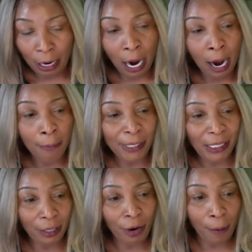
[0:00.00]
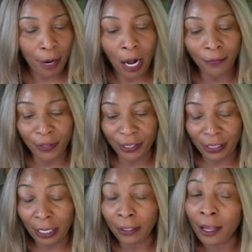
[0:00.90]
um, serum on the
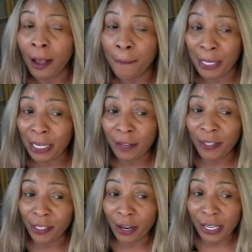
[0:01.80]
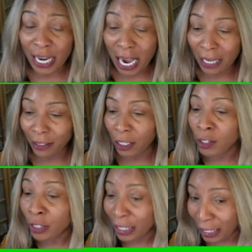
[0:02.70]
skin, believe it or not,
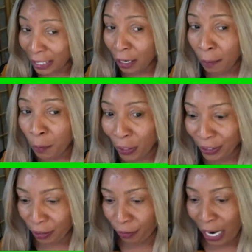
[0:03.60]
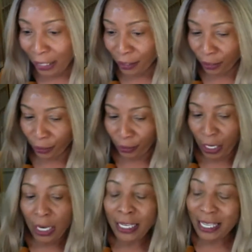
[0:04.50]
you need a moisturizer.
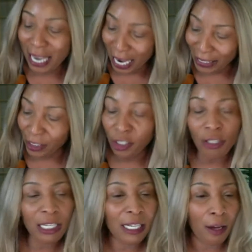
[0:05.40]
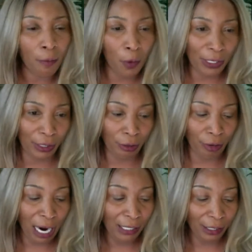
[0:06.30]
Yes, you need a
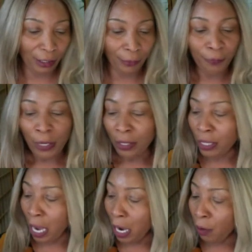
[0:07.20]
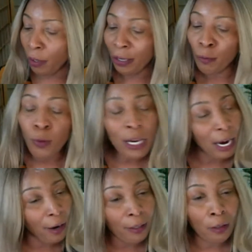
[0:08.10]
moisturizer. Now,
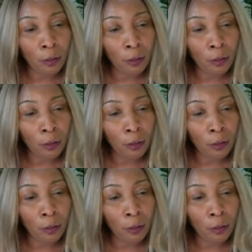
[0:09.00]
we are